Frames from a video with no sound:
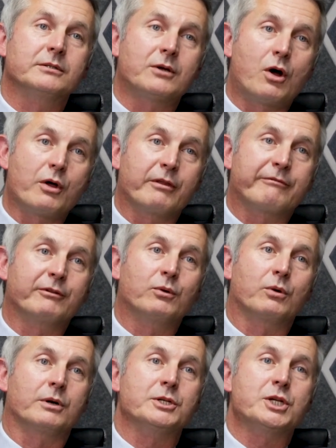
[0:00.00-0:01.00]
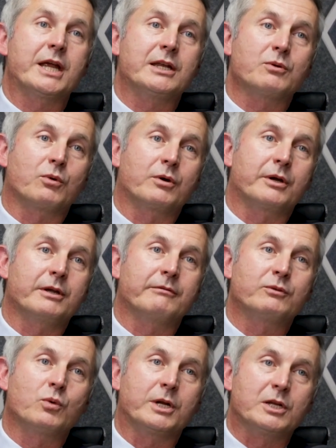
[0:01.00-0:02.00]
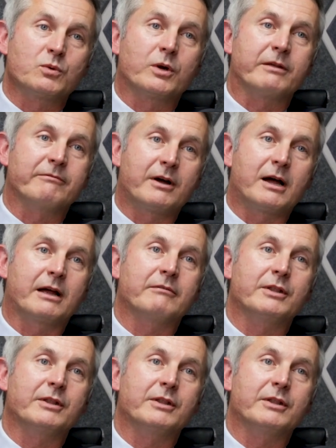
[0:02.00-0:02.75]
on the floor in January of 2025,